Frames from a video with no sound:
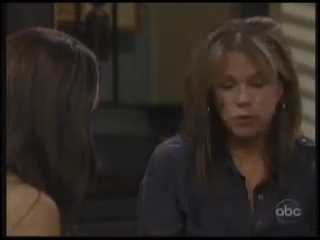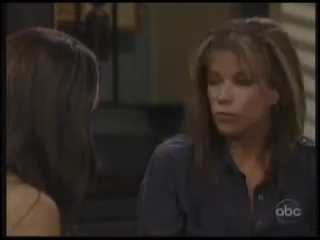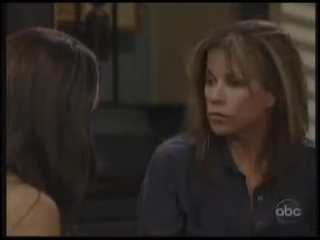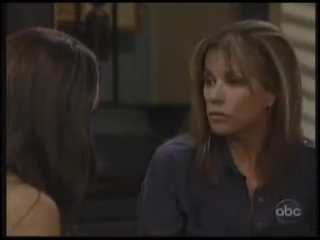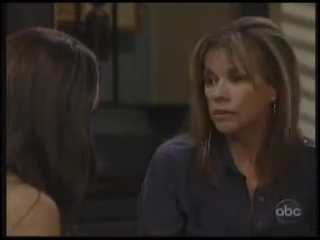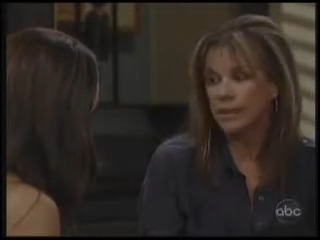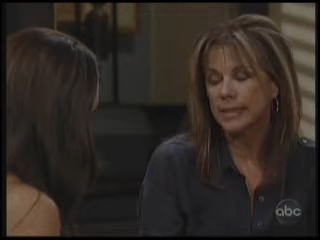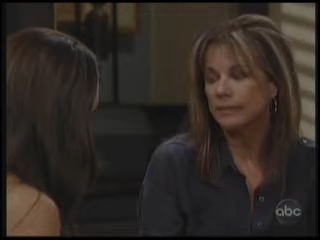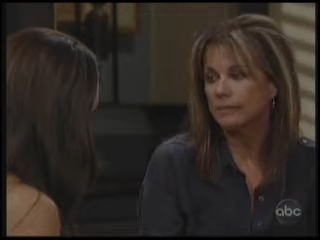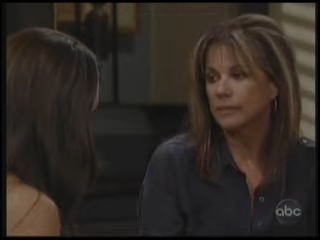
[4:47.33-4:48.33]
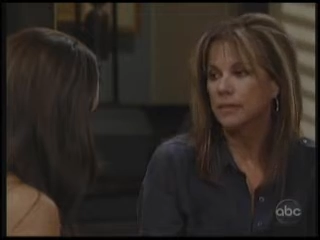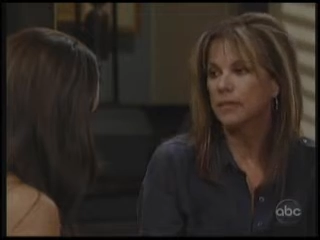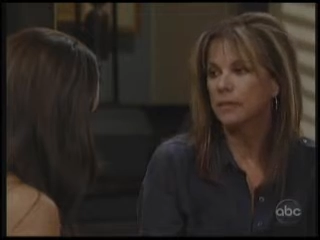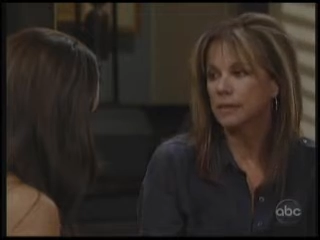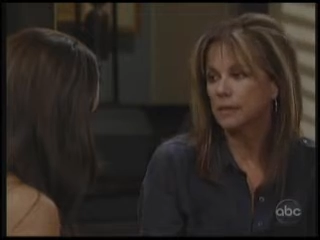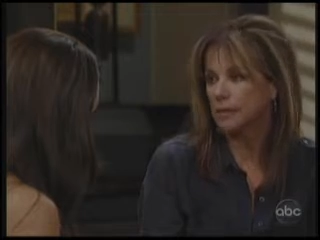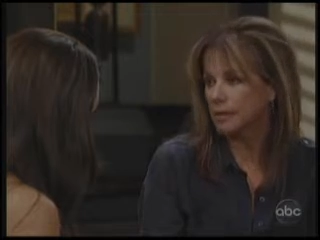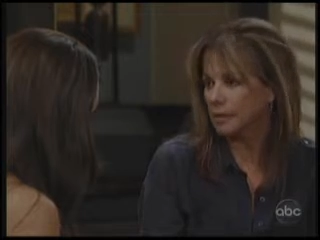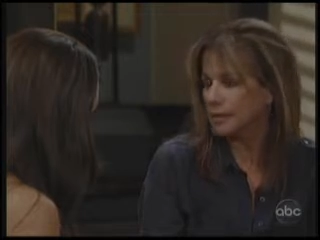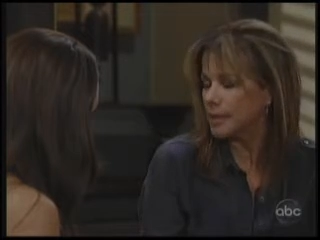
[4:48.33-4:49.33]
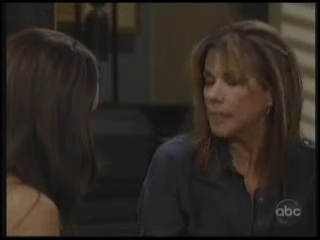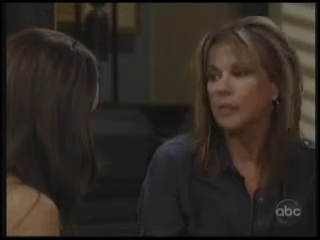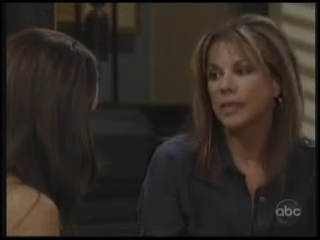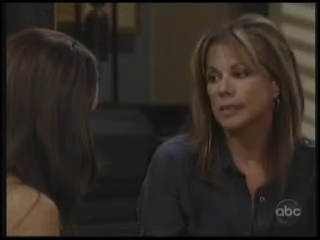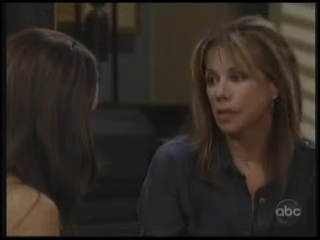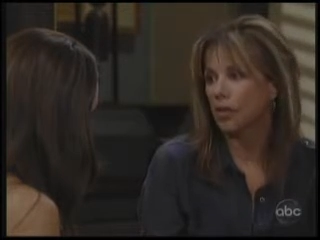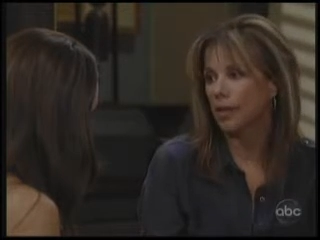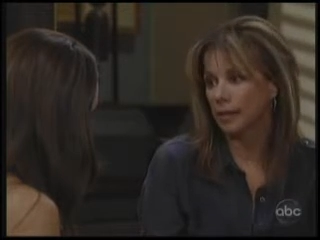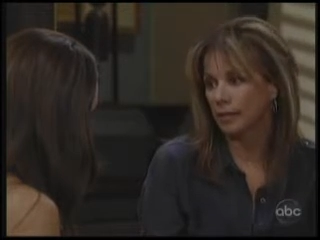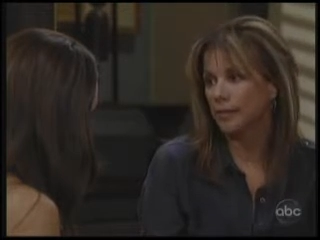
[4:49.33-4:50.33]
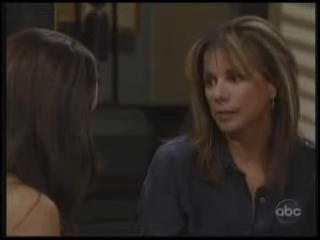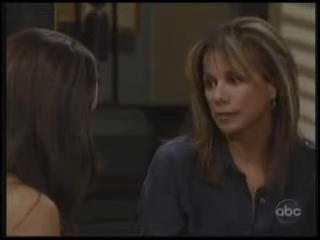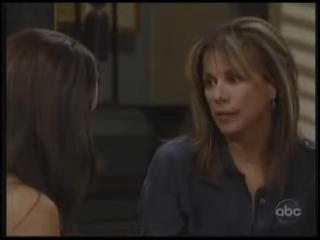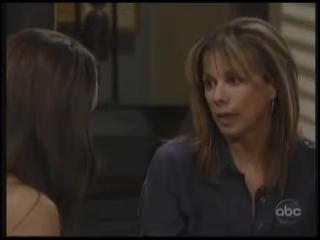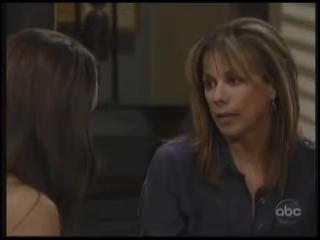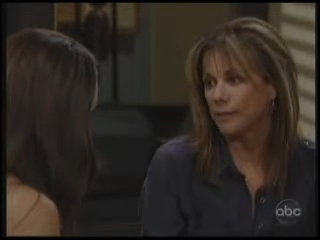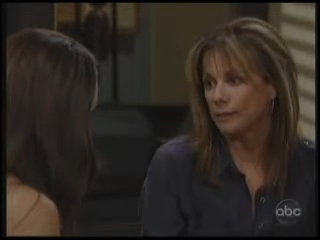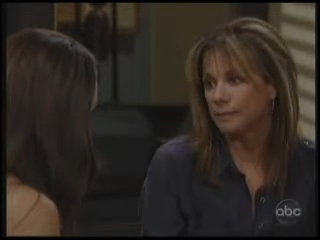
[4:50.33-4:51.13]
truly, deeply sorry for that.